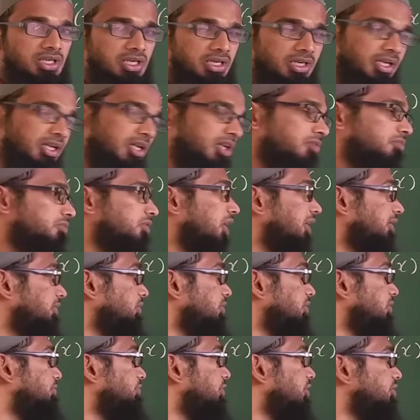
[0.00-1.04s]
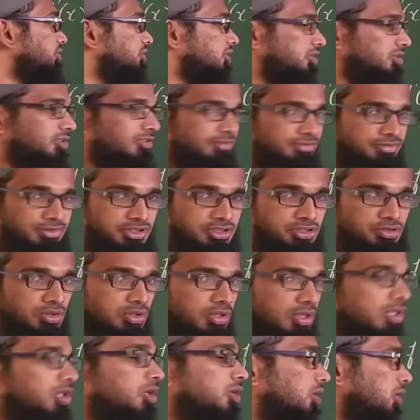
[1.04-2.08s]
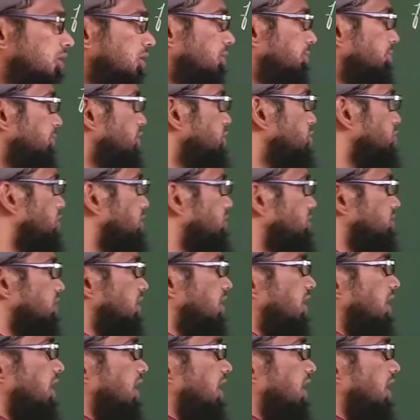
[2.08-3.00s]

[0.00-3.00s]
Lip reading: and again we have to differentiate the first one. Means what?